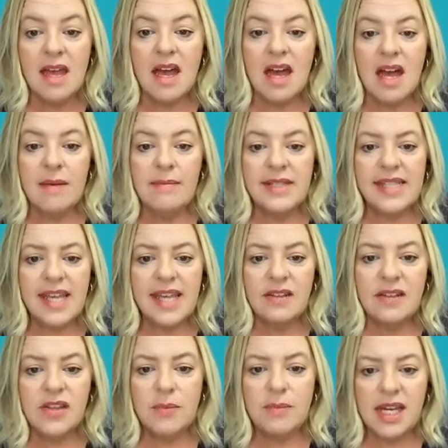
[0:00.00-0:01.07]
um, saying
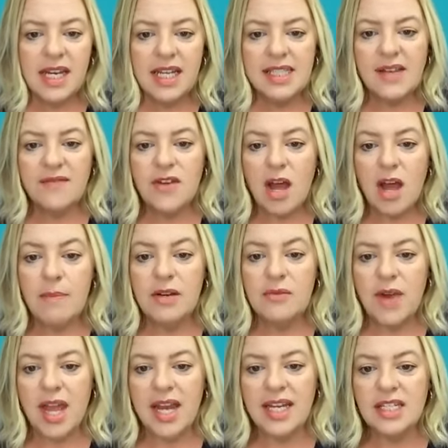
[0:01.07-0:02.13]
that the meetings have not been
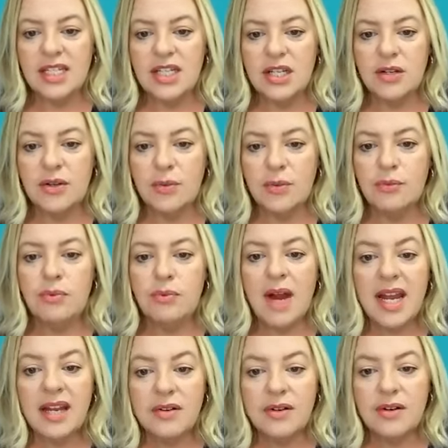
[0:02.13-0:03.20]
read into
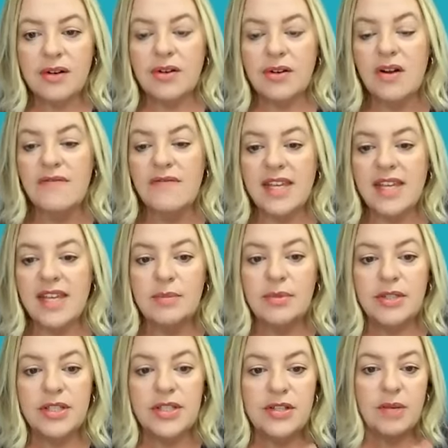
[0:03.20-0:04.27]
record or
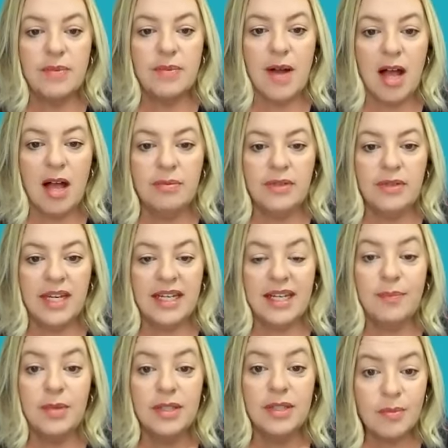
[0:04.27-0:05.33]
available to the public.
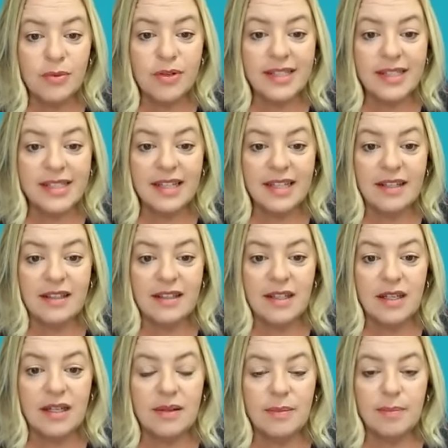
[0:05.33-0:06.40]
But the board said that
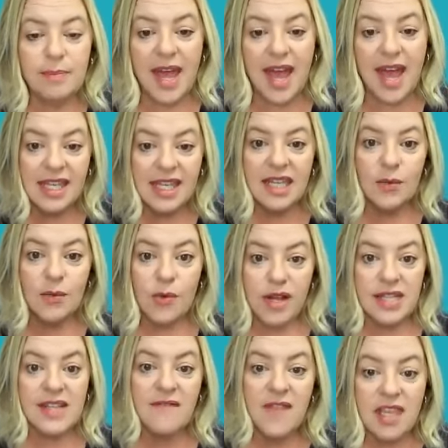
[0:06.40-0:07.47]
the packet
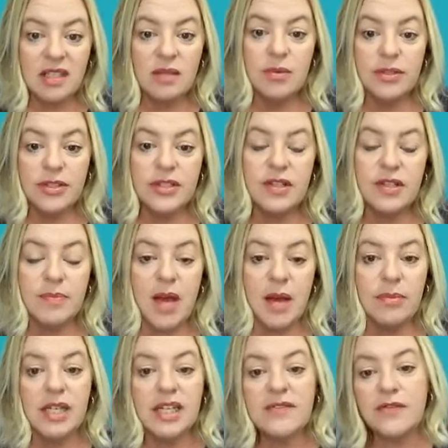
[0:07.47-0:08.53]
was available to the
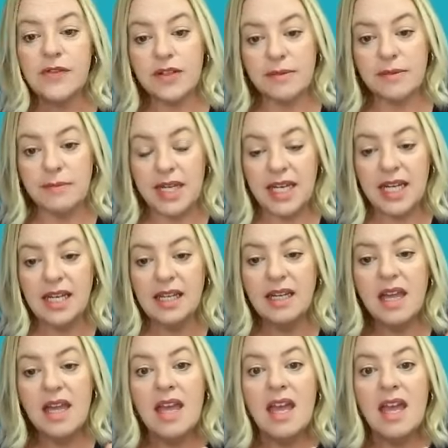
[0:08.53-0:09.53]
public for the meeting.